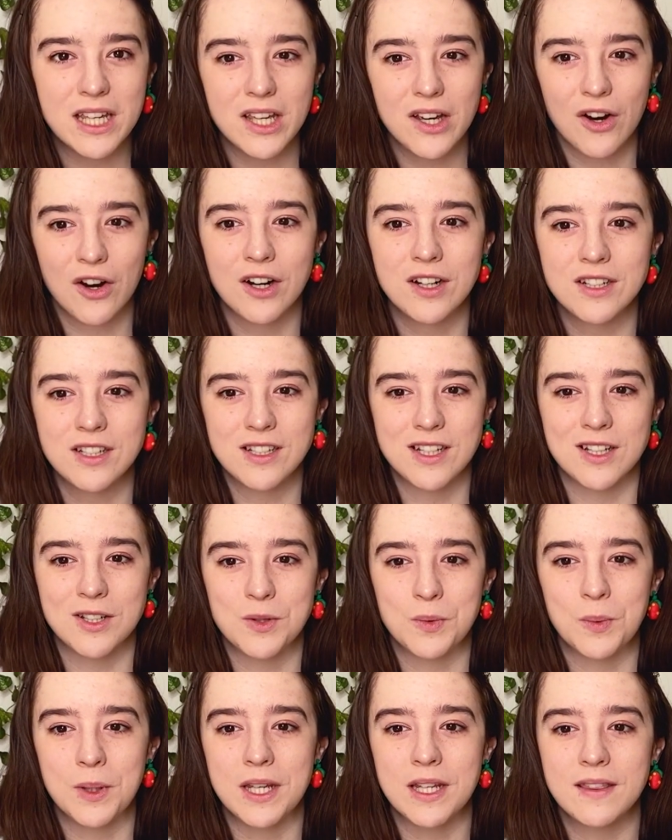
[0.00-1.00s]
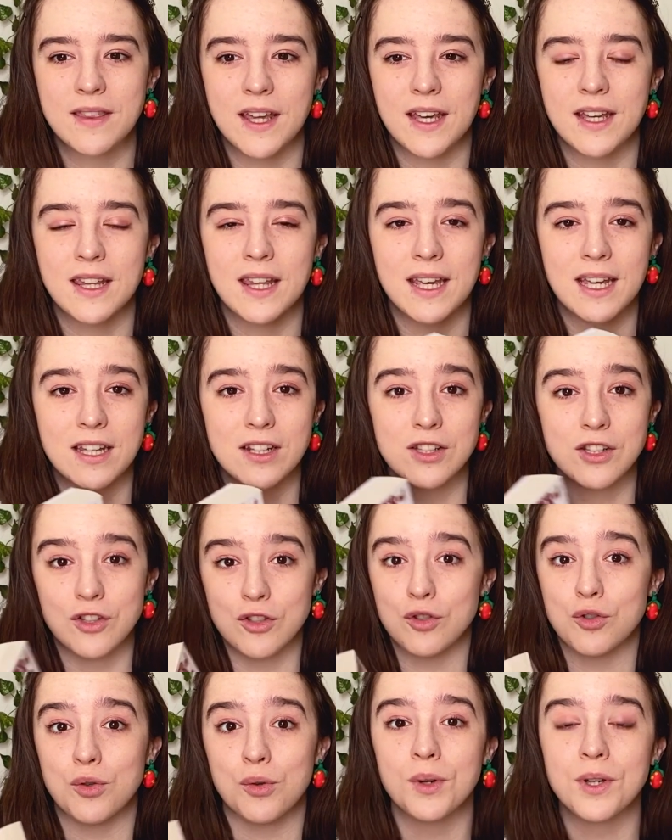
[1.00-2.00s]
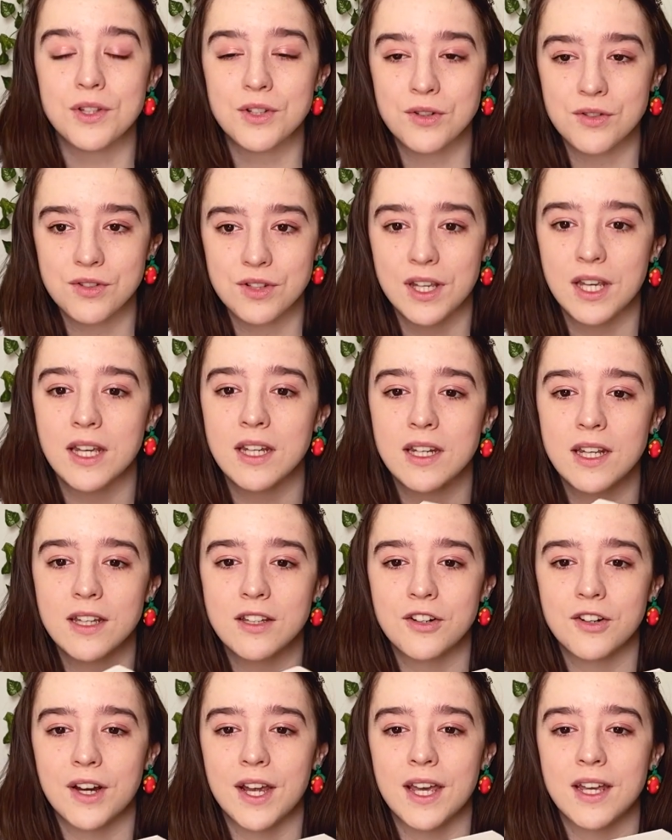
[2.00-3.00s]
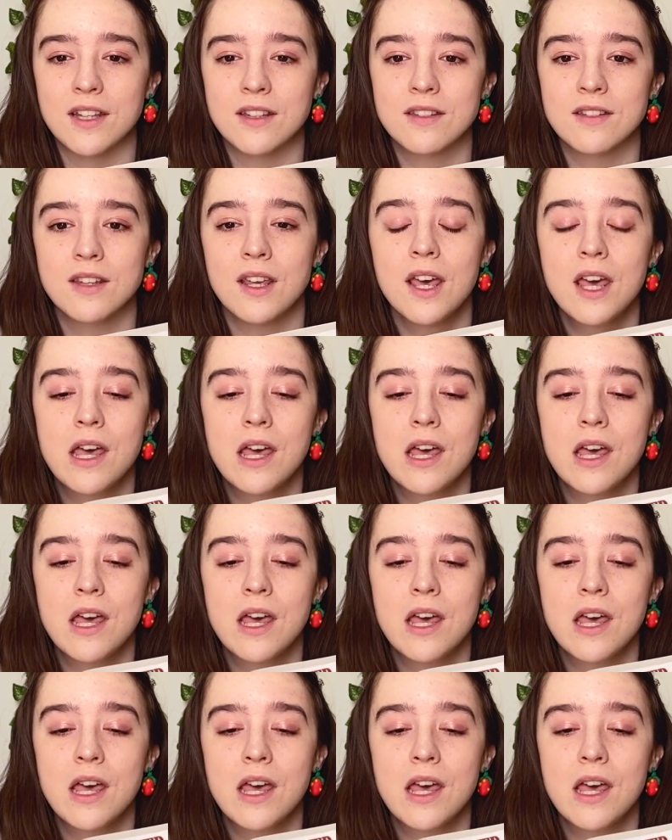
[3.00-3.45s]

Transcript: hard to touch weed that like destroys your skin and your hands,